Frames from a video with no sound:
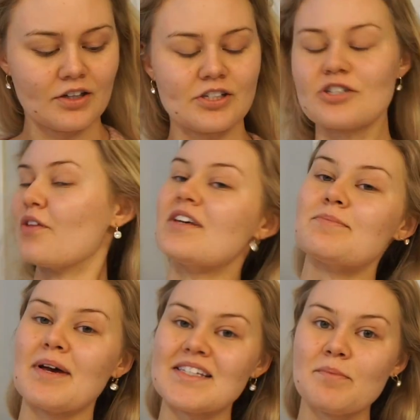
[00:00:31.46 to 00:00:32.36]
So this
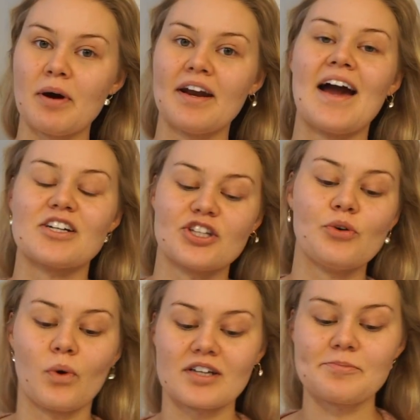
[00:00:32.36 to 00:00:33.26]
messy bun actually
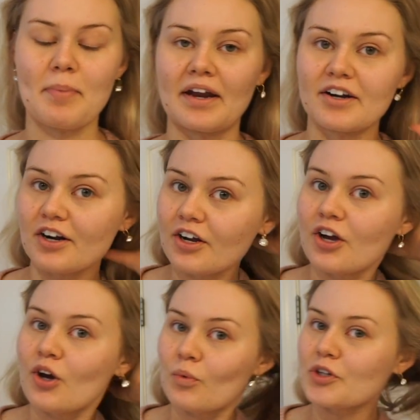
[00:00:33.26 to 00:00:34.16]
works better
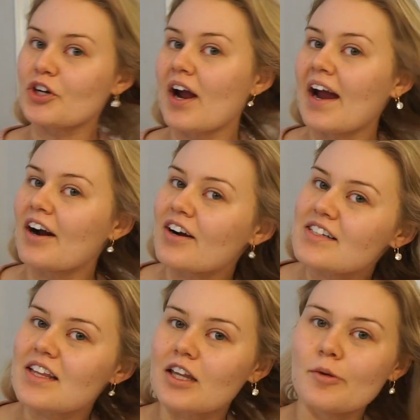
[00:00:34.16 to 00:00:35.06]
when your hair
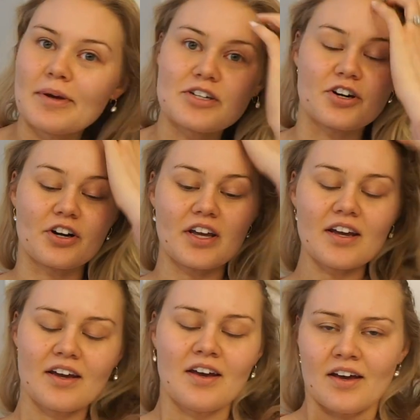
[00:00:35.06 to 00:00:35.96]
is a little bit
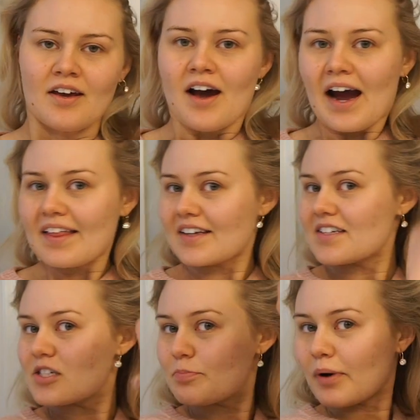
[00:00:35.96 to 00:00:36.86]
dirty. I like to
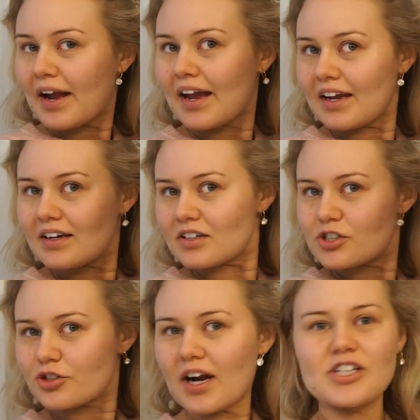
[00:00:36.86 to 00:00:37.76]
spray
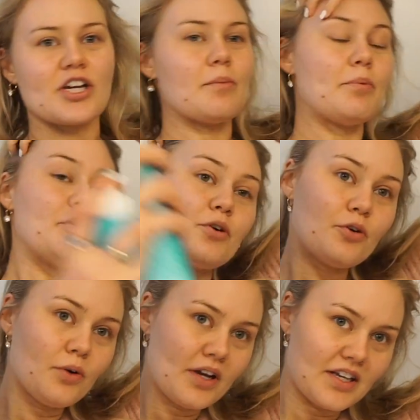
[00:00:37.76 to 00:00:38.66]
dry
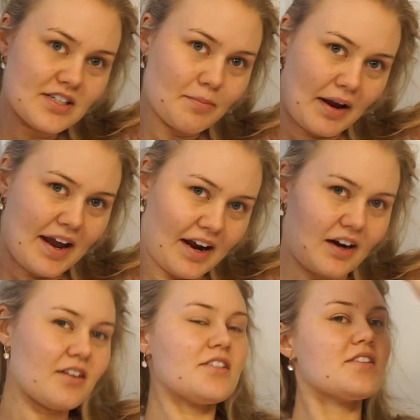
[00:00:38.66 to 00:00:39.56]
shampoo into my
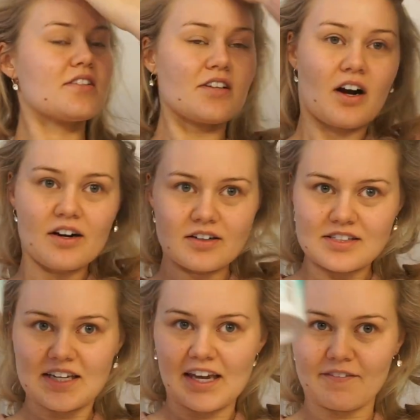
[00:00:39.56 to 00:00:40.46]
hair to start,
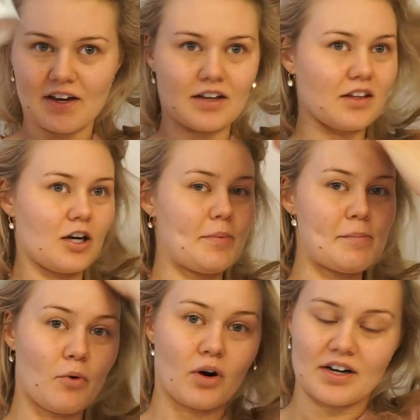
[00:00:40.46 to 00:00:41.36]
to give it a little bit
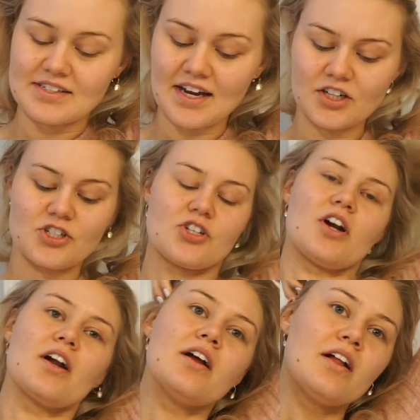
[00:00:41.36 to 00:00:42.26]
more
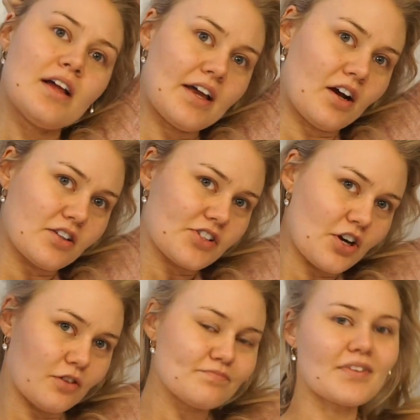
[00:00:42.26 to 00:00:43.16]
texture. And also,
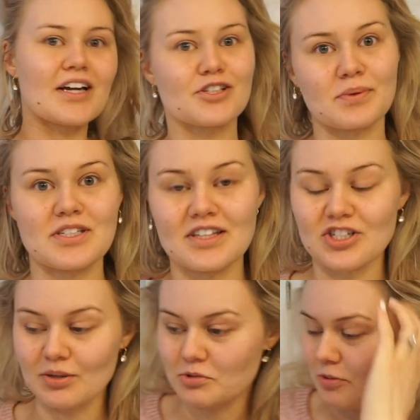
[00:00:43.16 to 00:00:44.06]
I just went to the
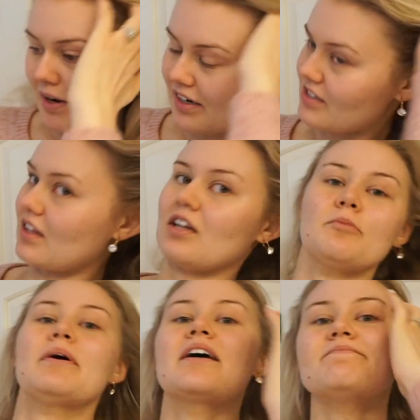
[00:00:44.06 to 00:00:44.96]
gym, so my hair's a little
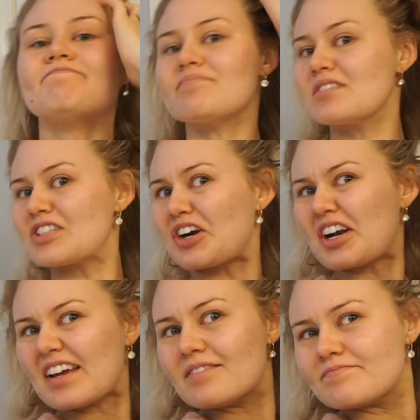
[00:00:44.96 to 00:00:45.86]
bit
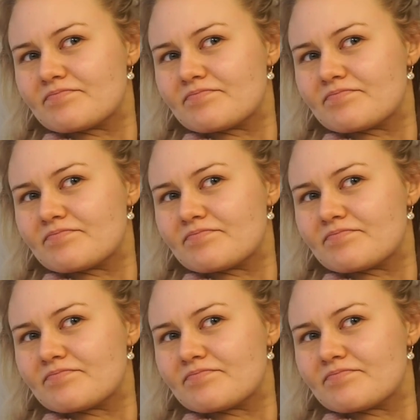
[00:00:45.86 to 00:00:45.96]
dirty.